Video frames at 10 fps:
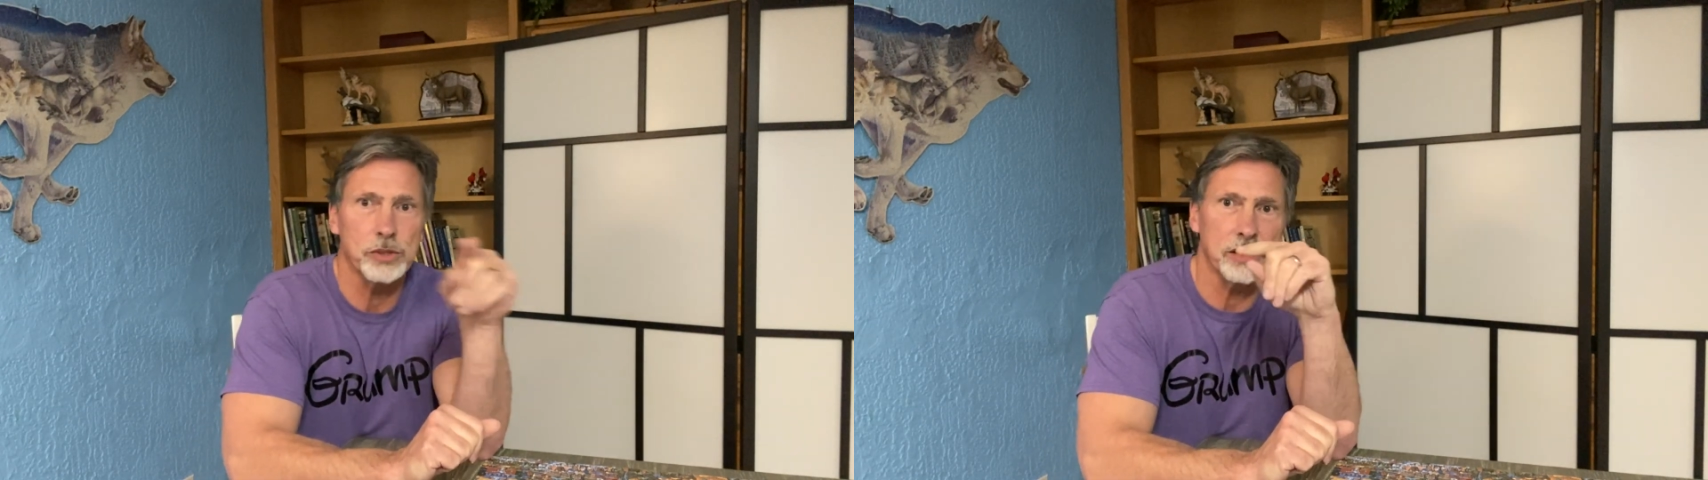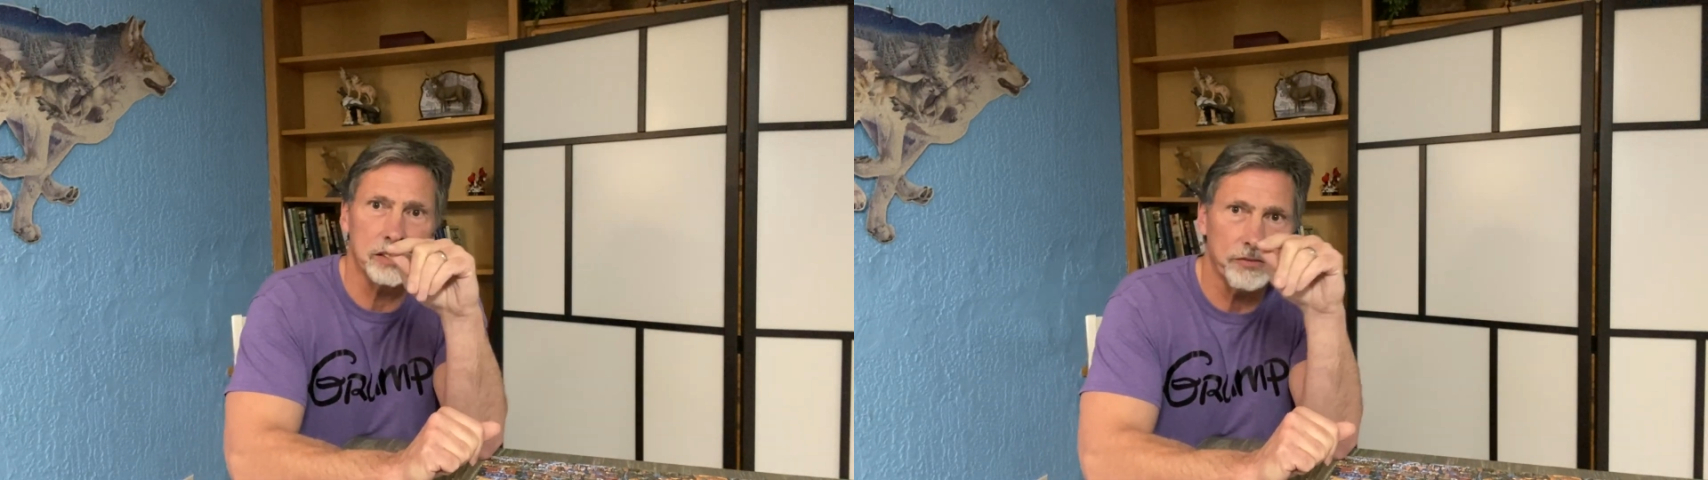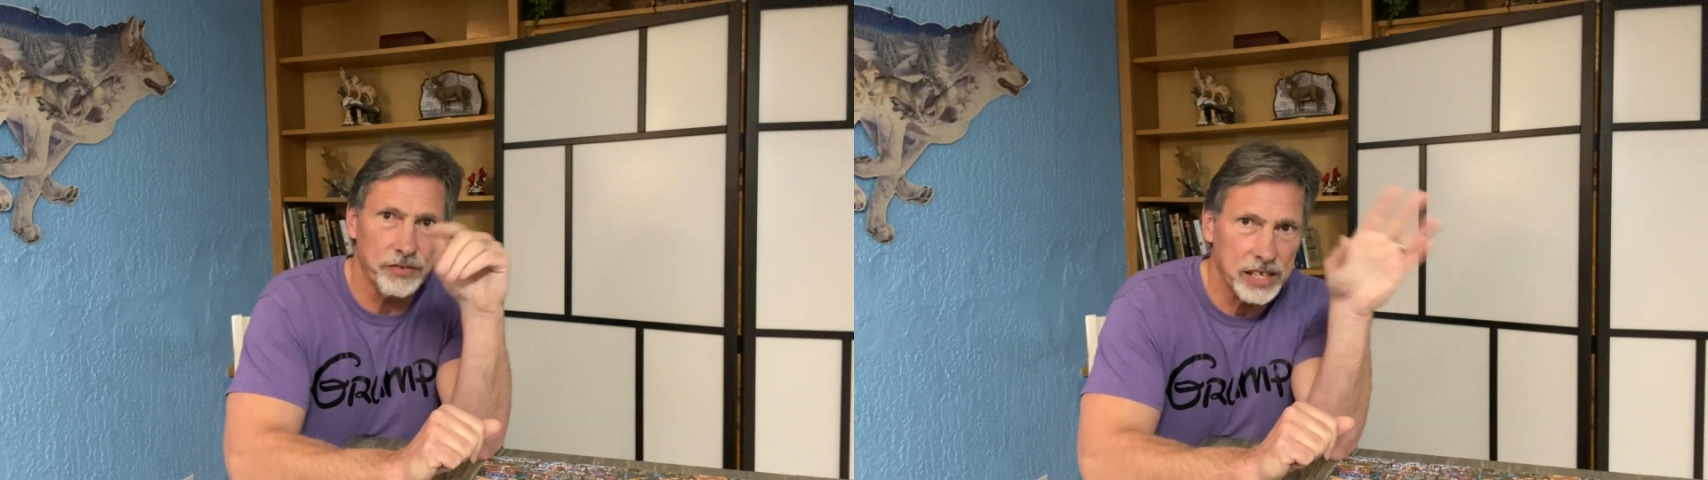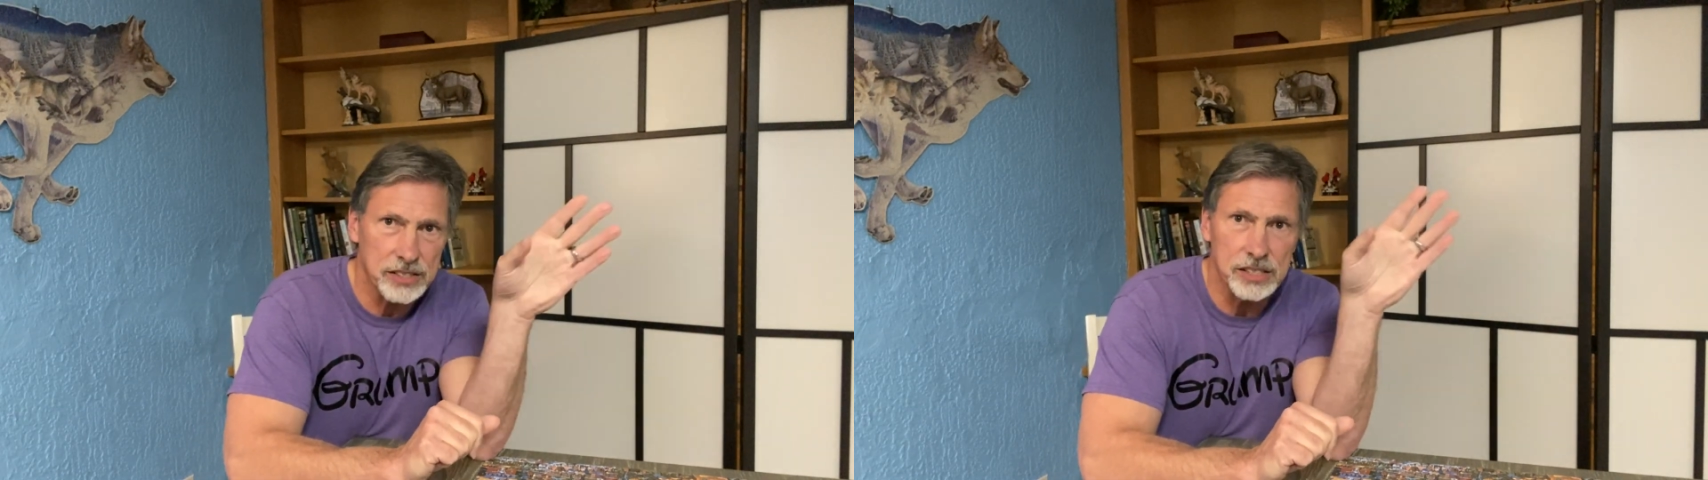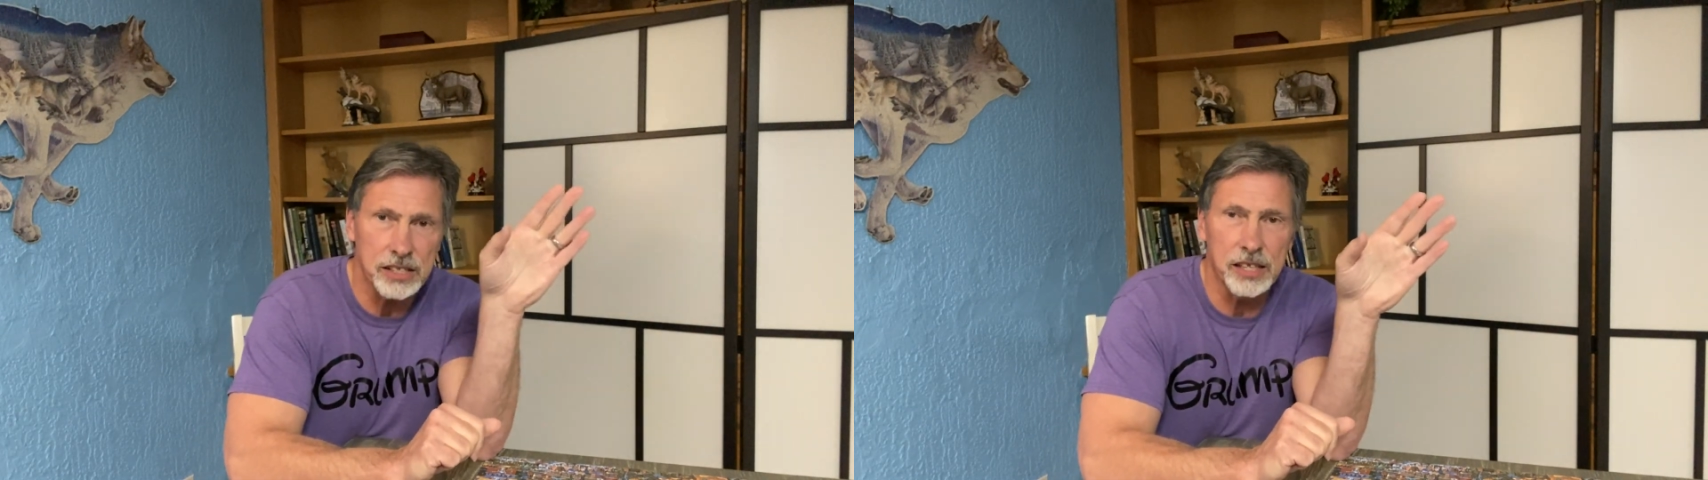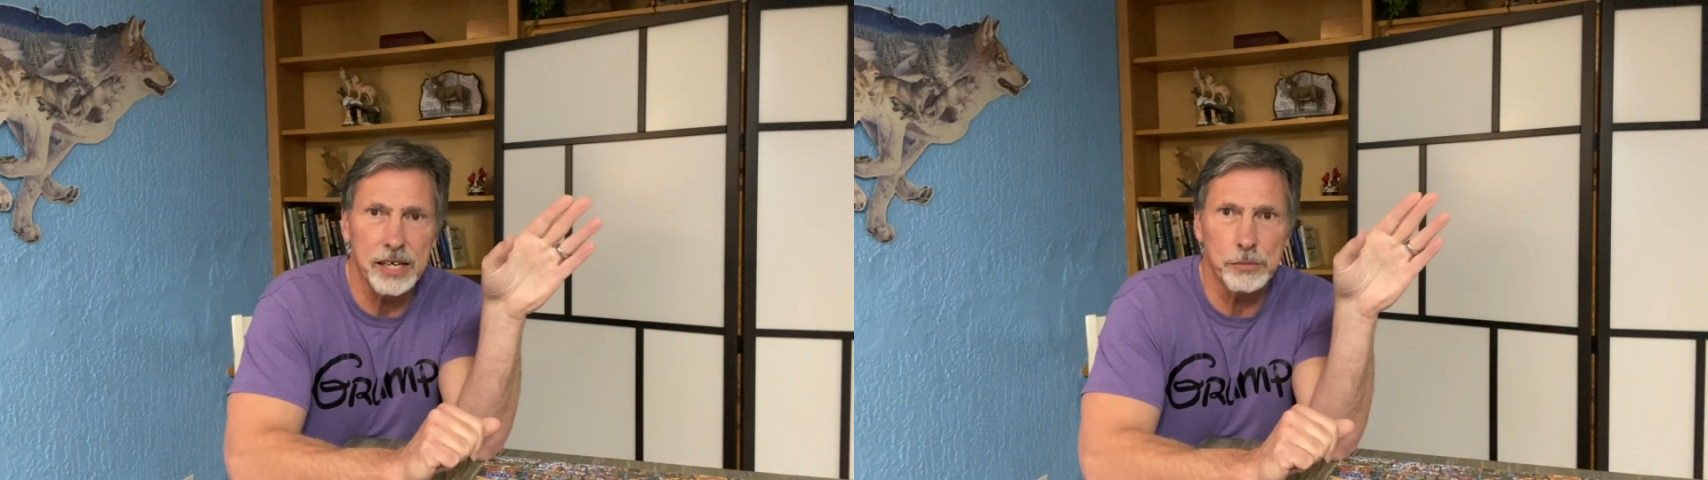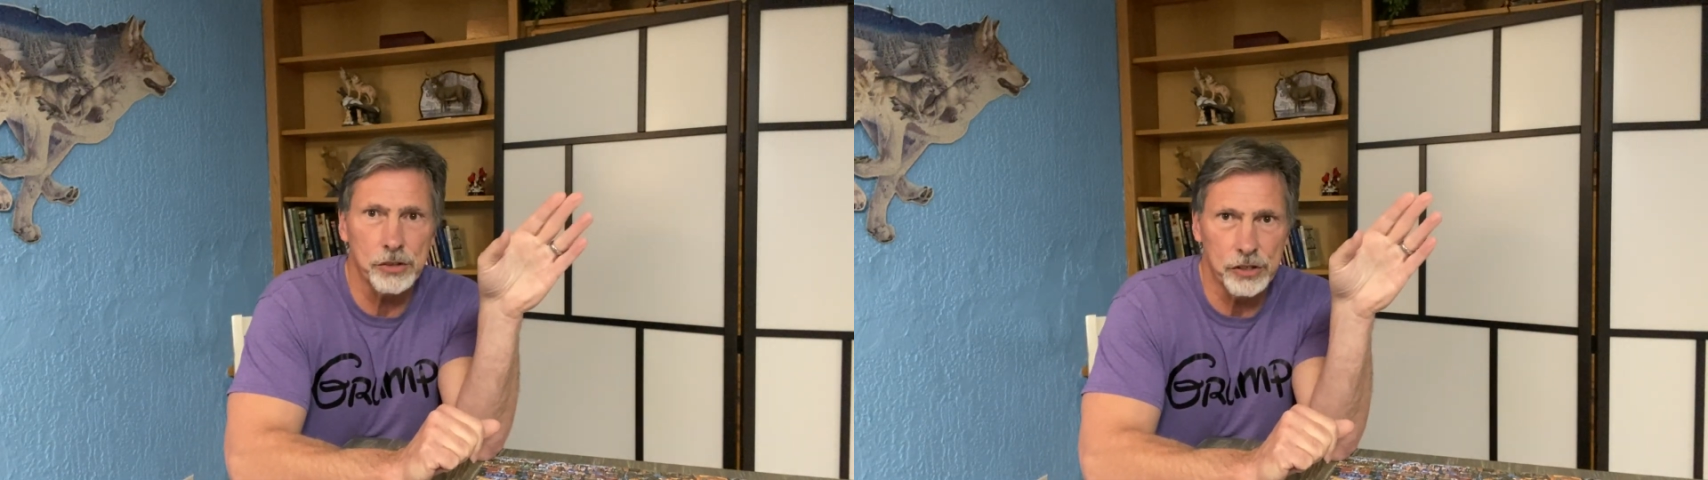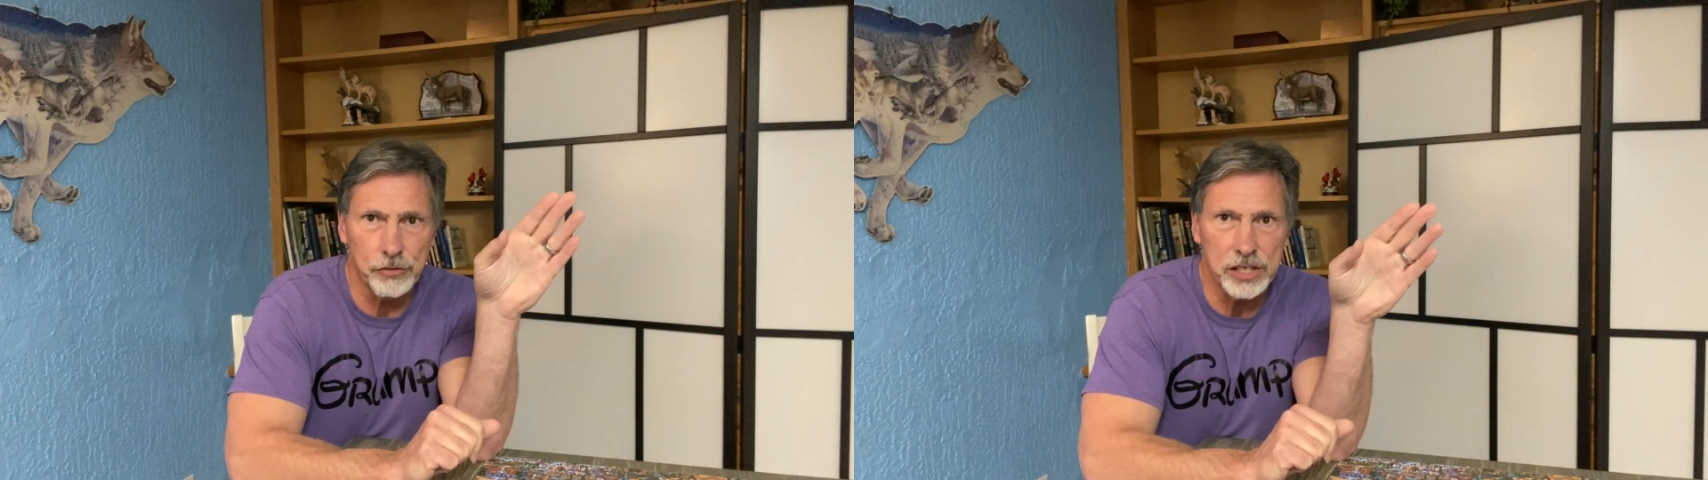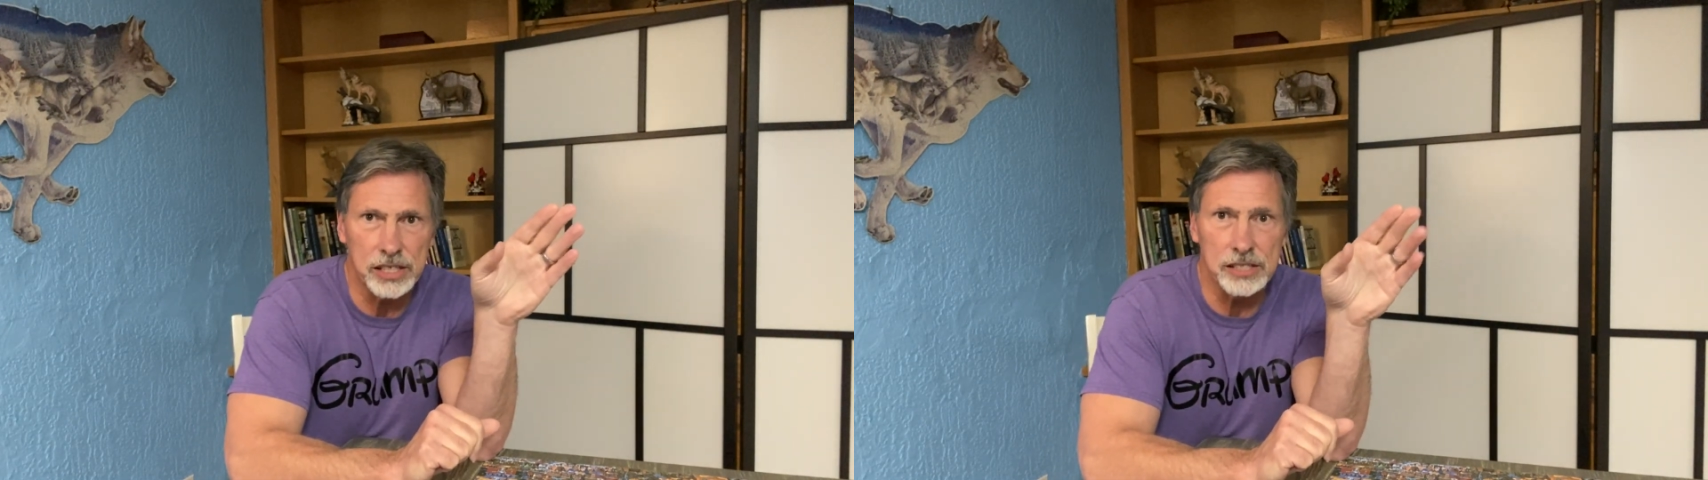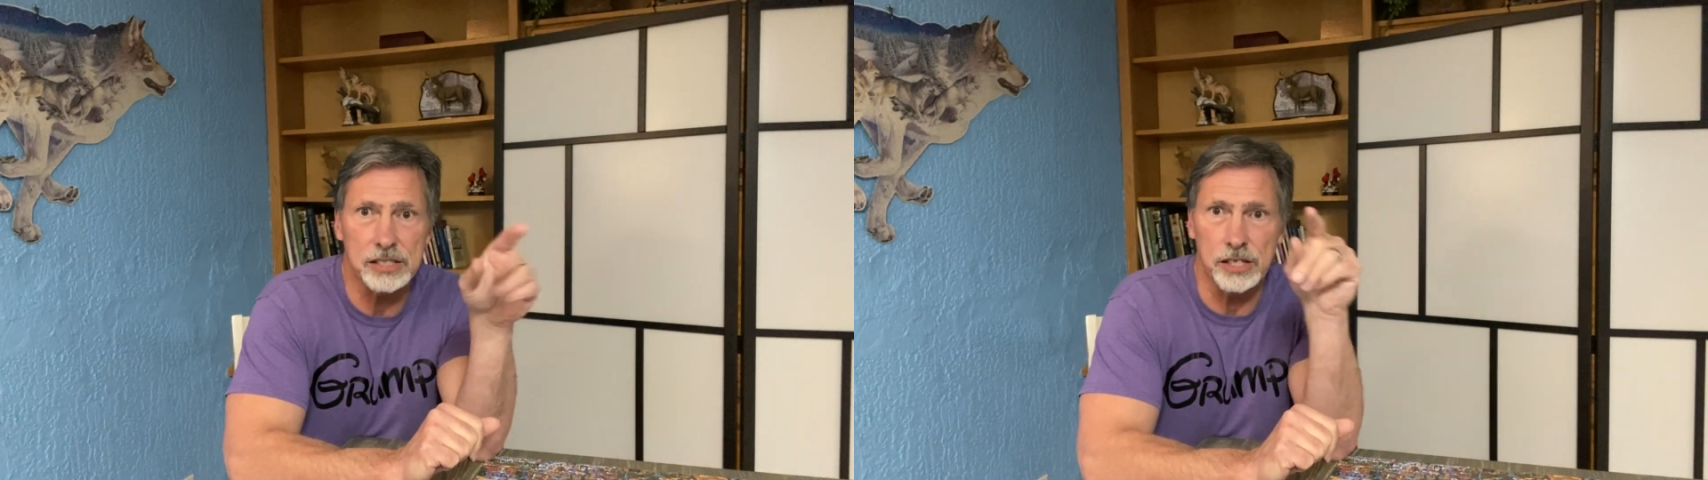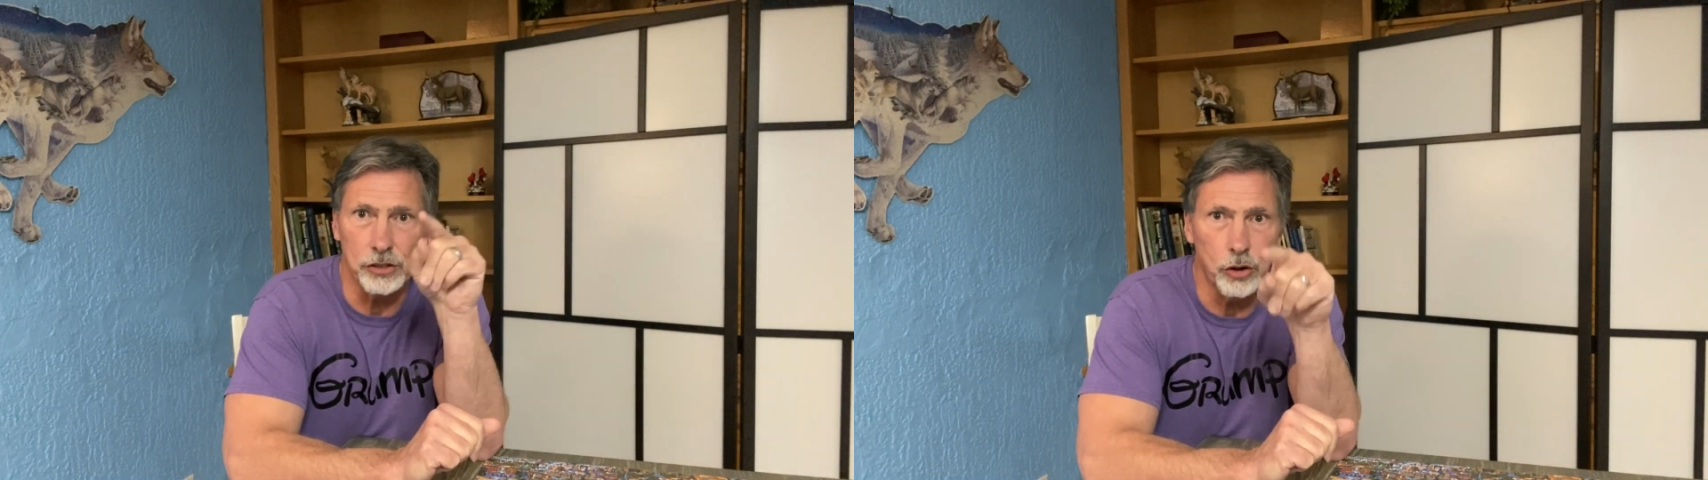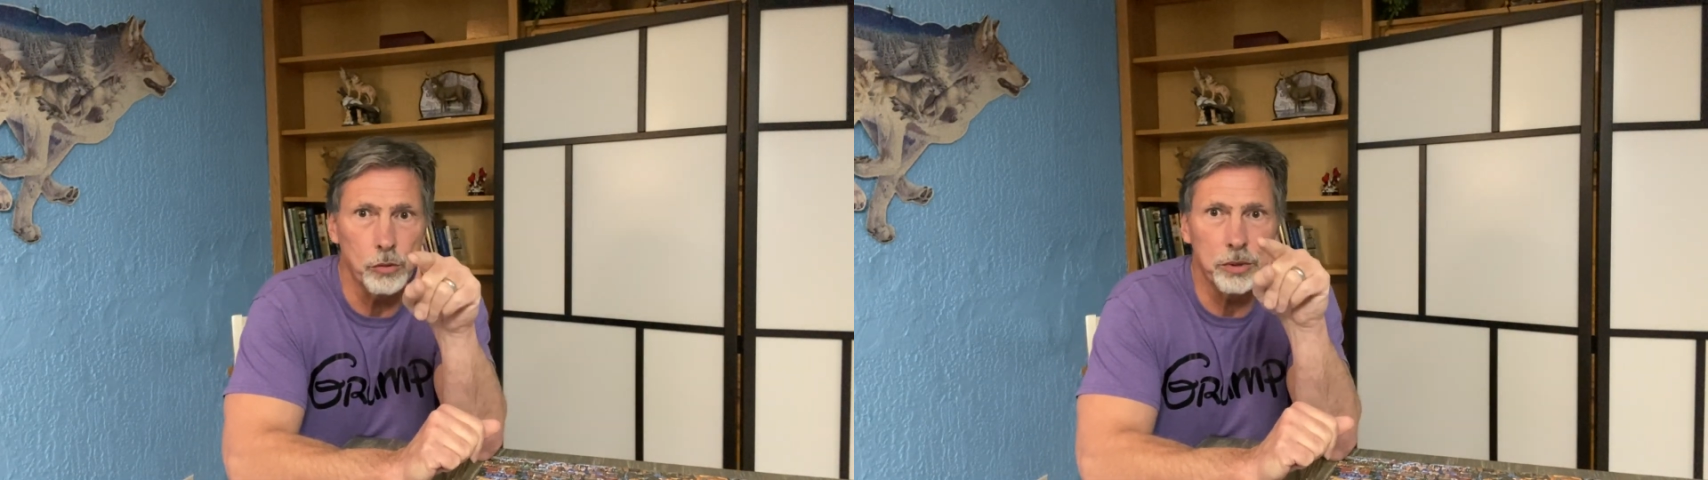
fancy glamour ingredients and nobody's